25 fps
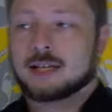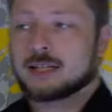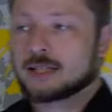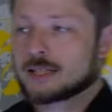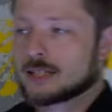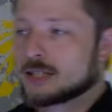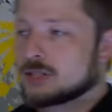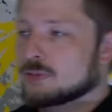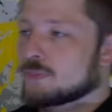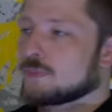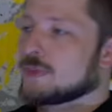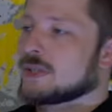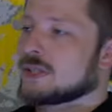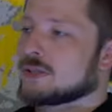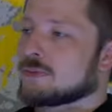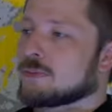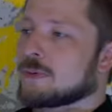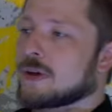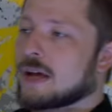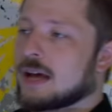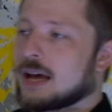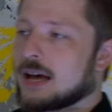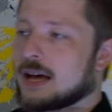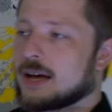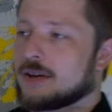This means we
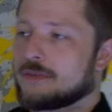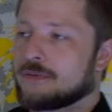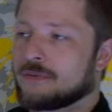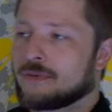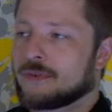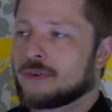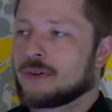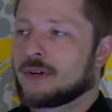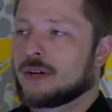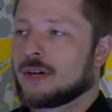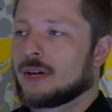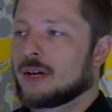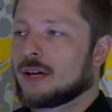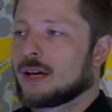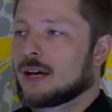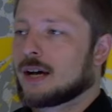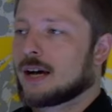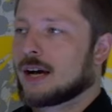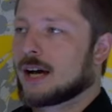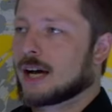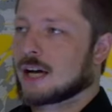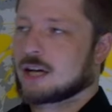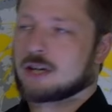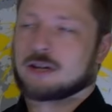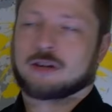have
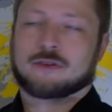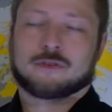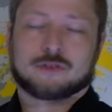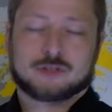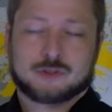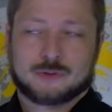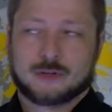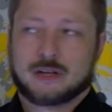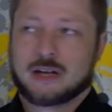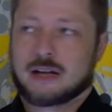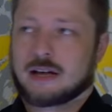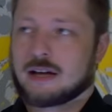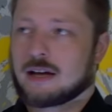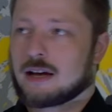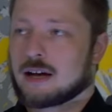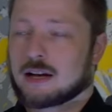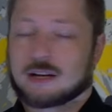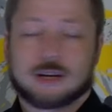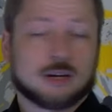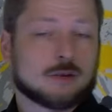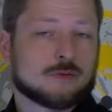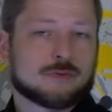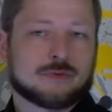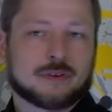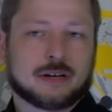a
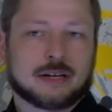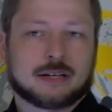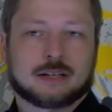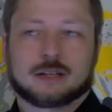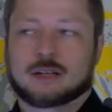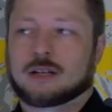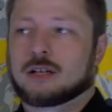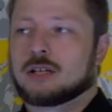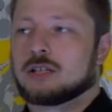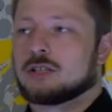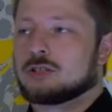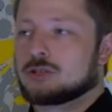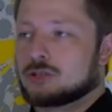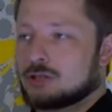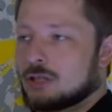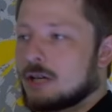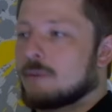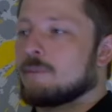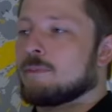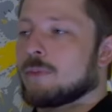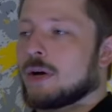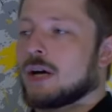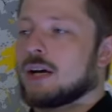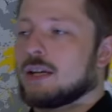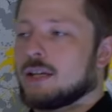conflict.
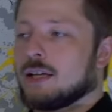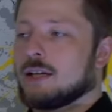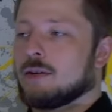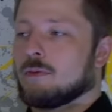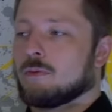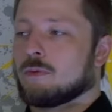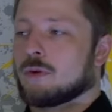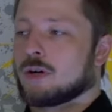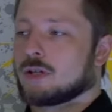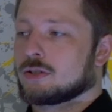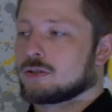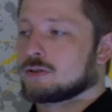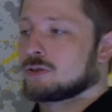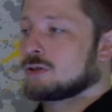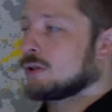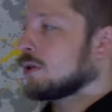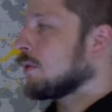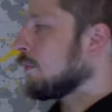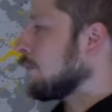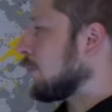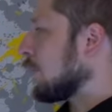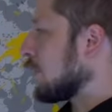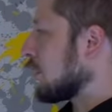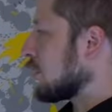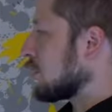Somebody wants
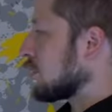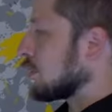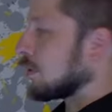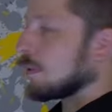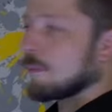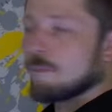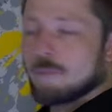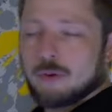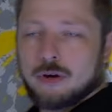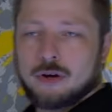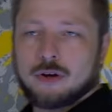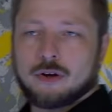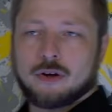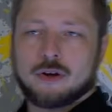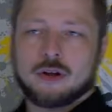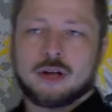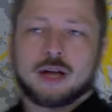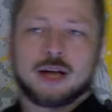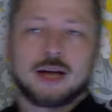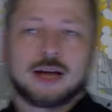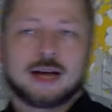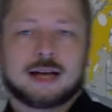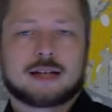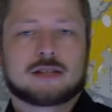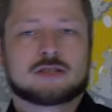Børsen burned
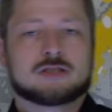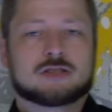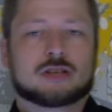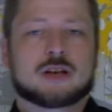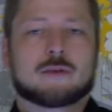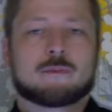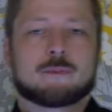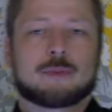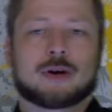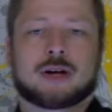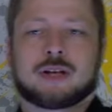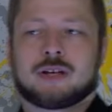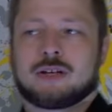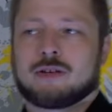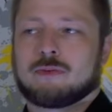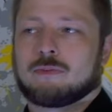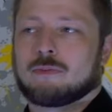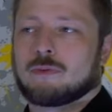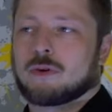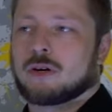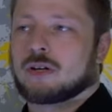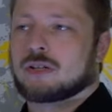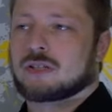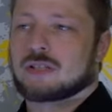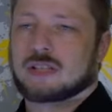and somebody
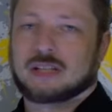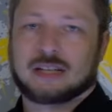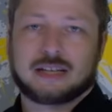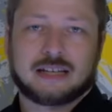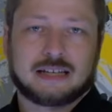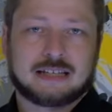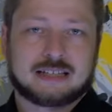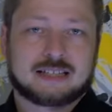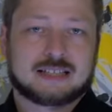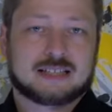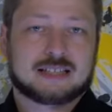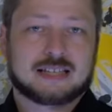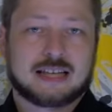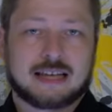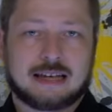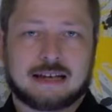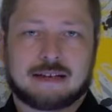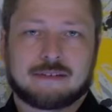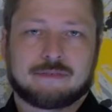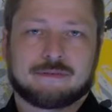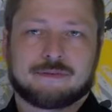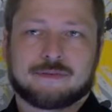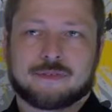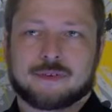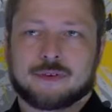wants it
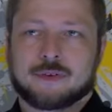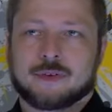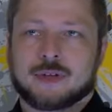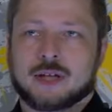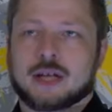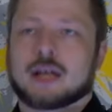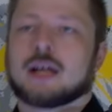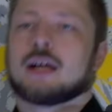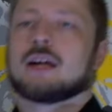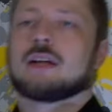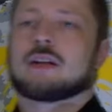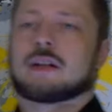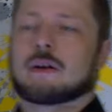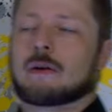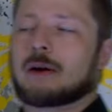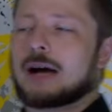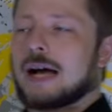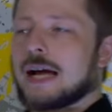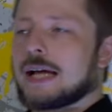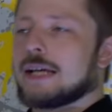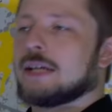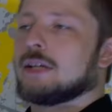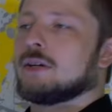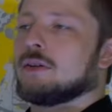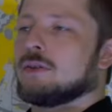saved. Now,
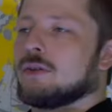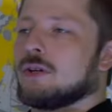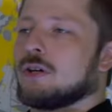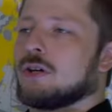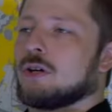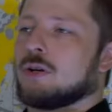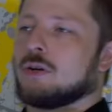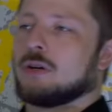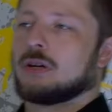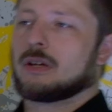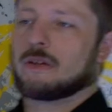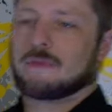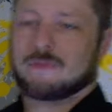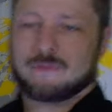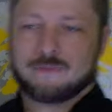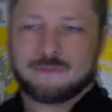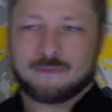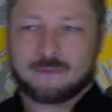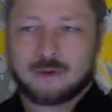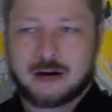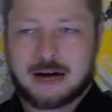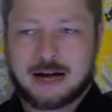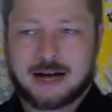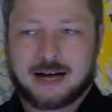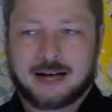I don't know if
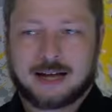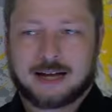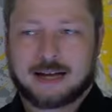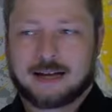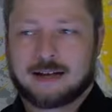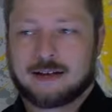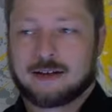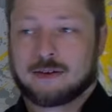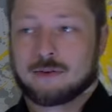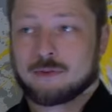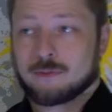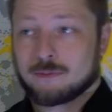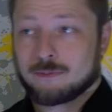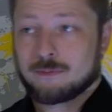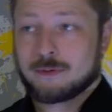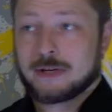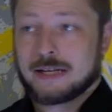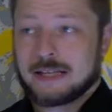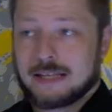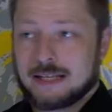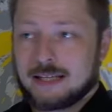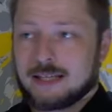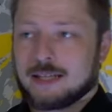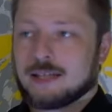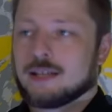
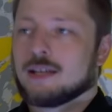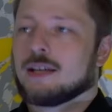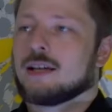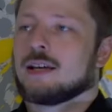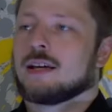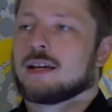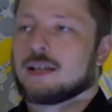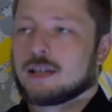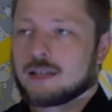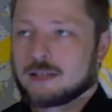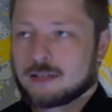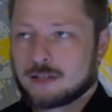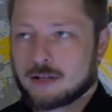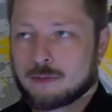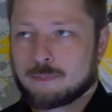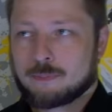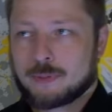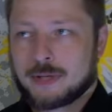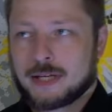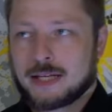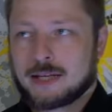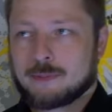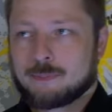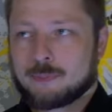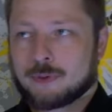we, the
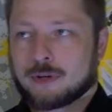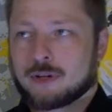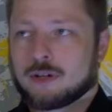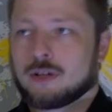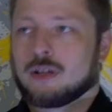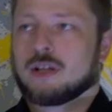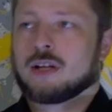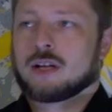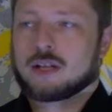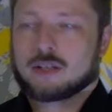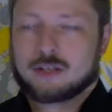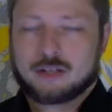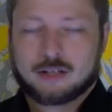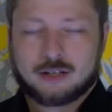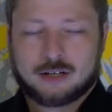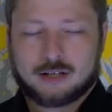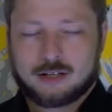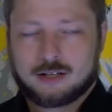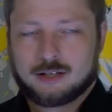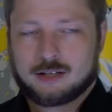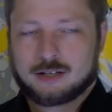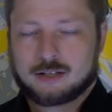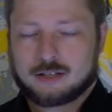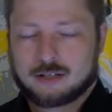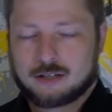people, the
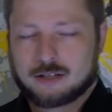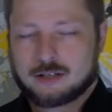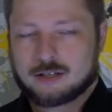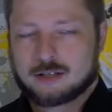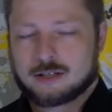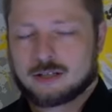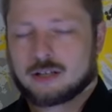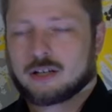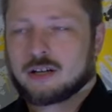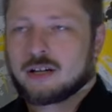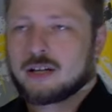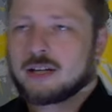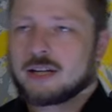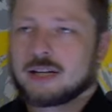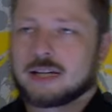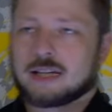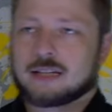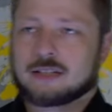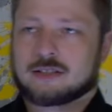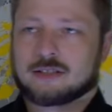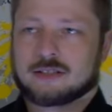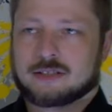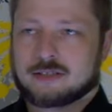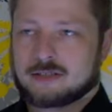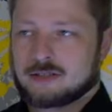underdog in
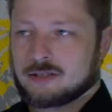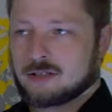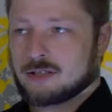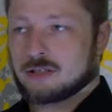this